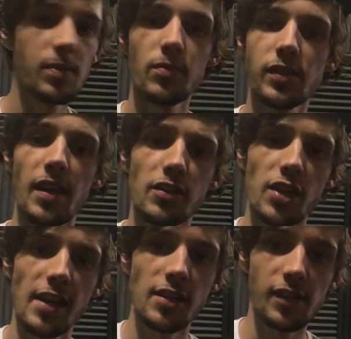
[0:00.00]
some
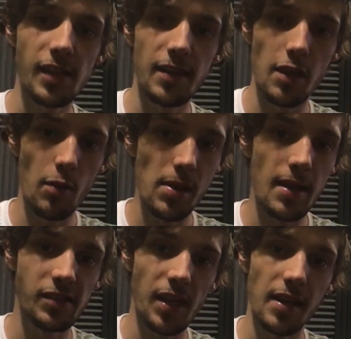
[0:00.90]
changes in the
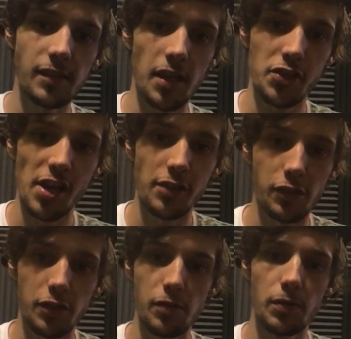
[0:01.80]
OBS settings. I changed
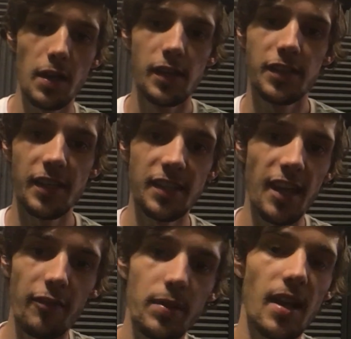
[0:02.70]
it to 60
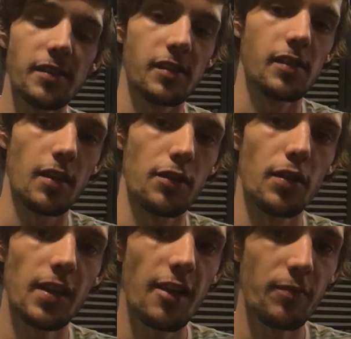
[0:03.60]
FPS instead of
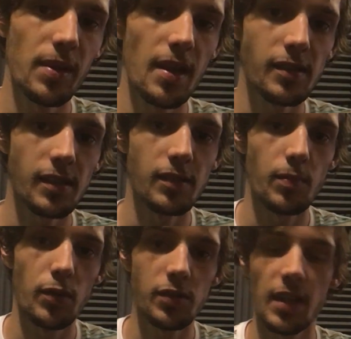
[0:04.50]
30 FPS
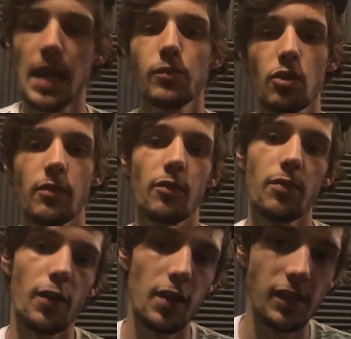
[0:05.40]
since most of the games run
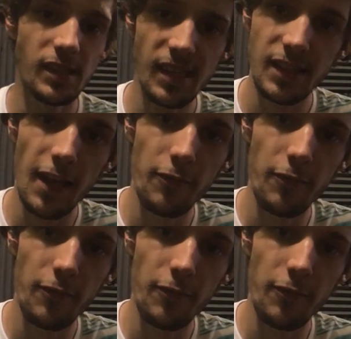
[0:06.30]
from 30 to 60